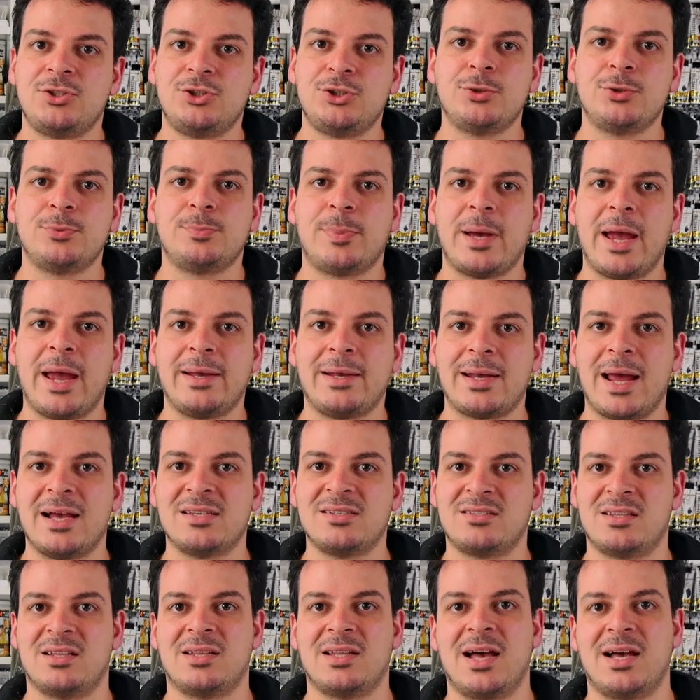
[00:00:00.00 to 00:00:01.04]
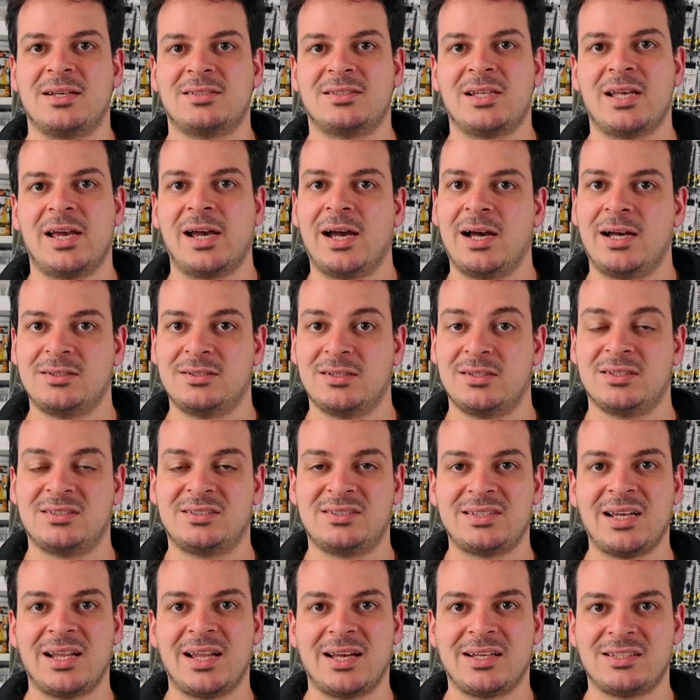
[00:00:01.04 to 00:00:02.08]
tube paint as the last layer under the
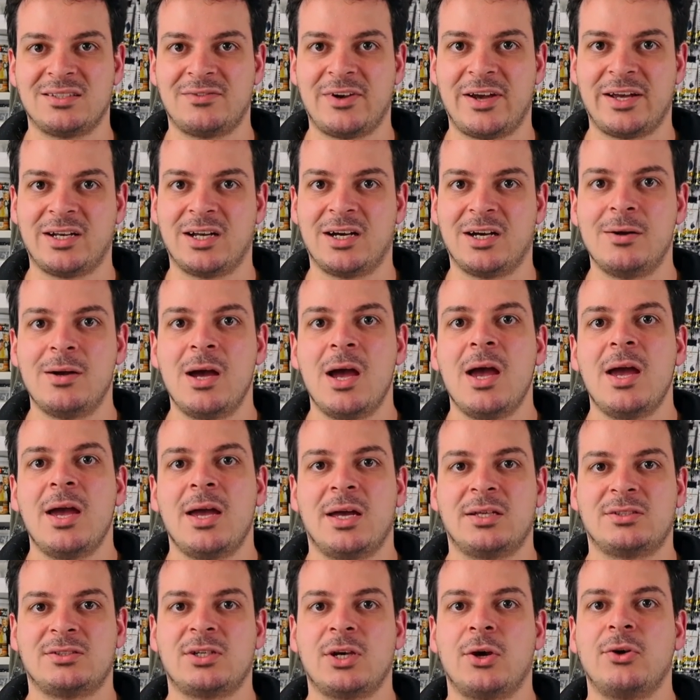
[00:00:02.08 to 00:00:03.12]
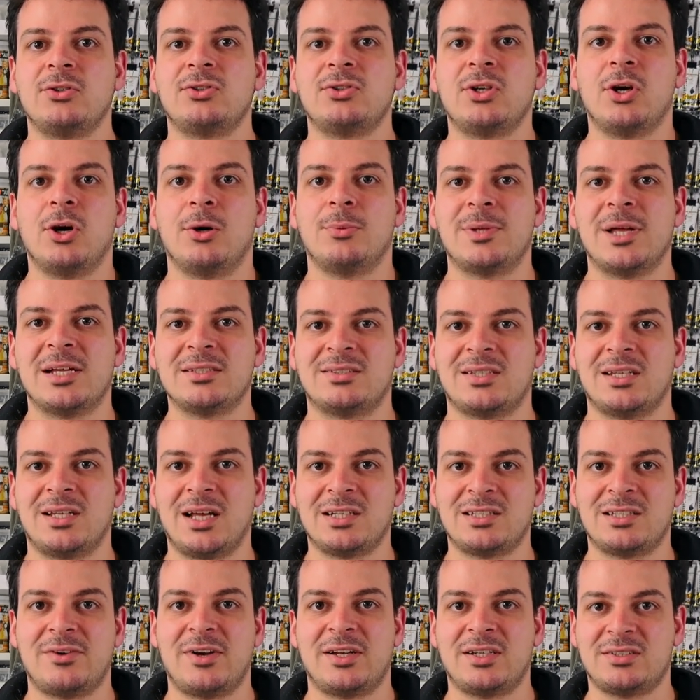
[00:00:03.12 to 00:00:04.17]
cell activator, it's going to help that cell
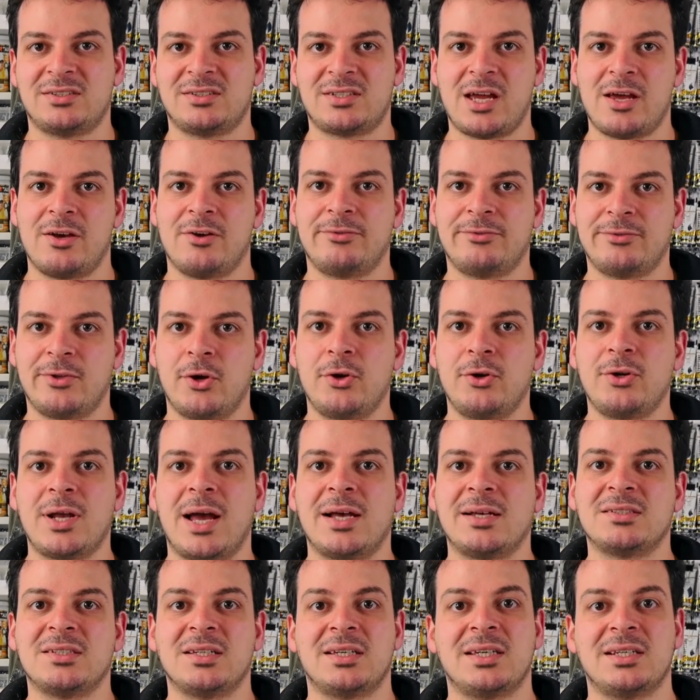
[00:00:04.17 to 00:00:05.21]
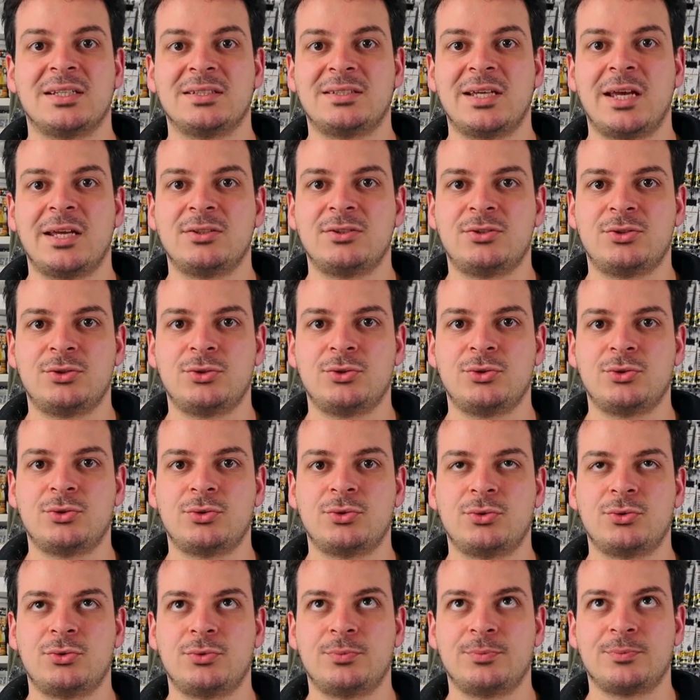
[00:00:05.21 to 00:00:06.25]
activator stay afloat as it can tend
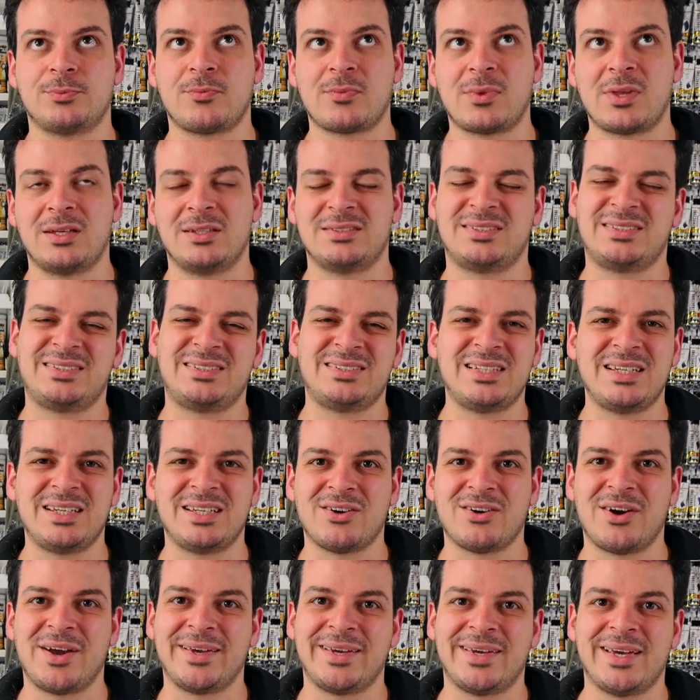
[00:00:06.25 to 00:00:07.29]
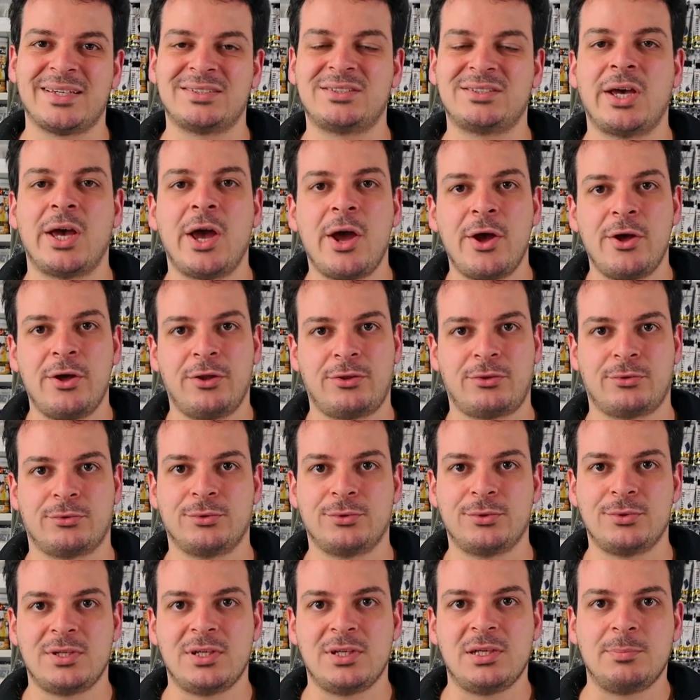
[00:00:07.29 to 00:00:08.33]
to sink, I guess,
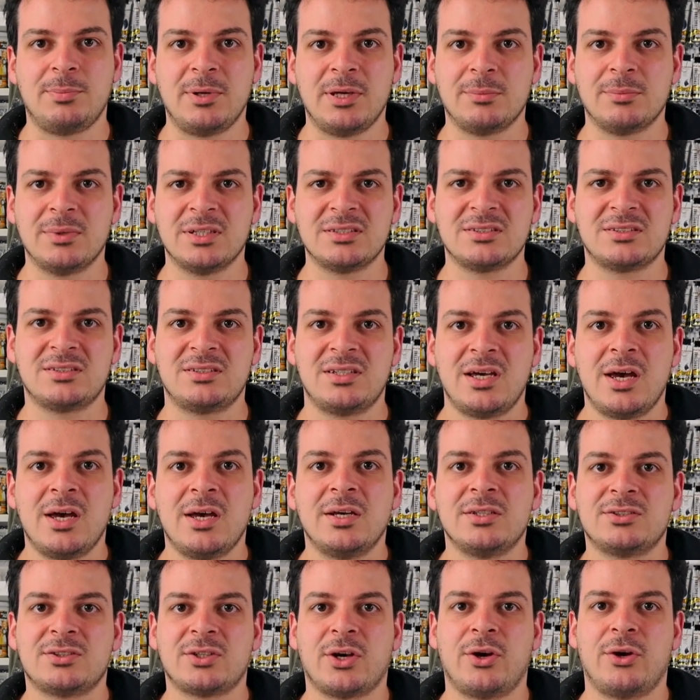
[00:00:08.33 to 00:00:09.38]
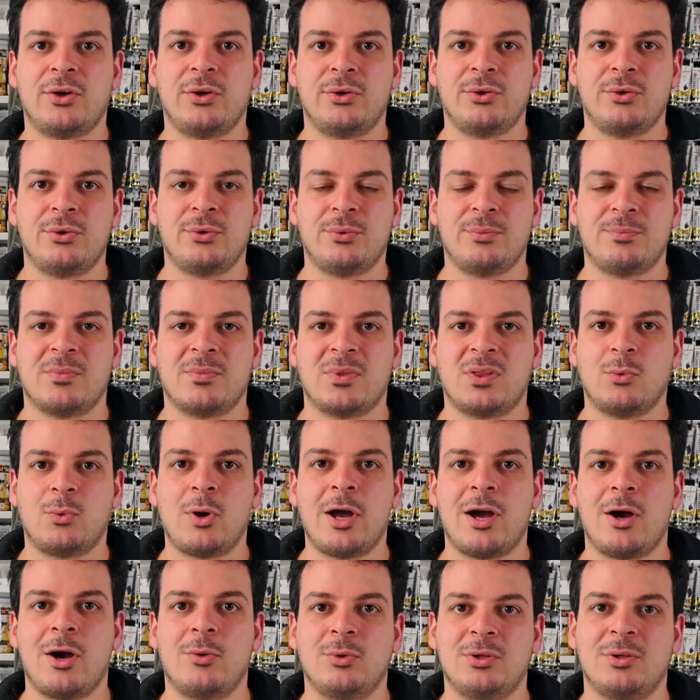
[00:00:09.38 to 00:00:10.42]
through the pigments. So the
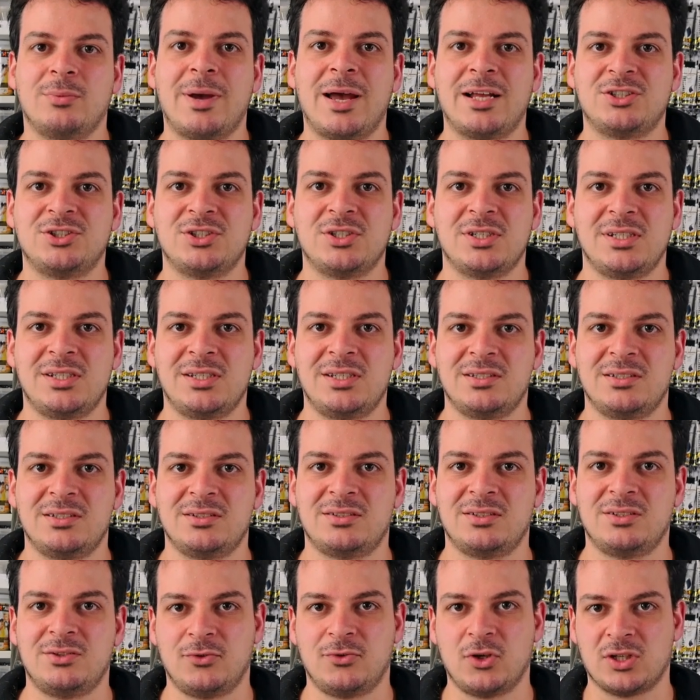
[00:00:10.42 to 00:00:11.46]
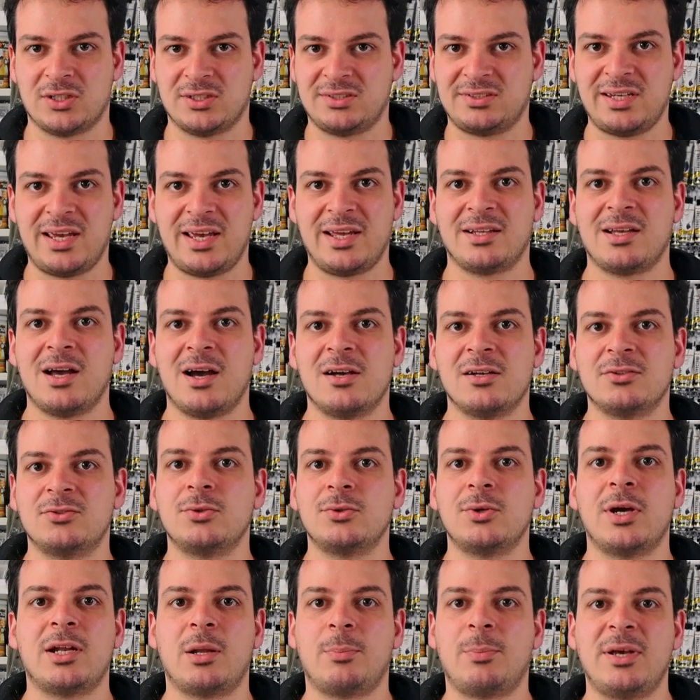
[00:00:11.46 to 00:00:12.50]
way I would imagine it is you've got a
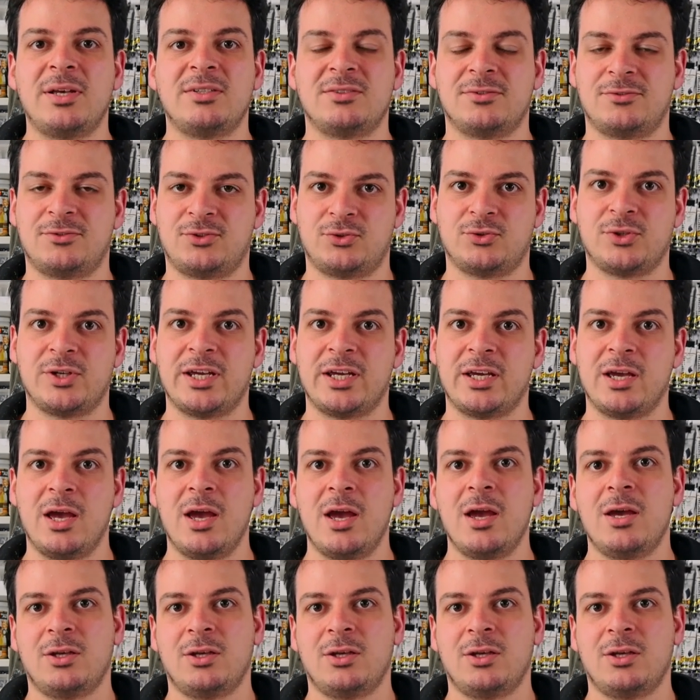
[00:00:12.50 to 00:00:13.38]
sandcastle and a piece of string.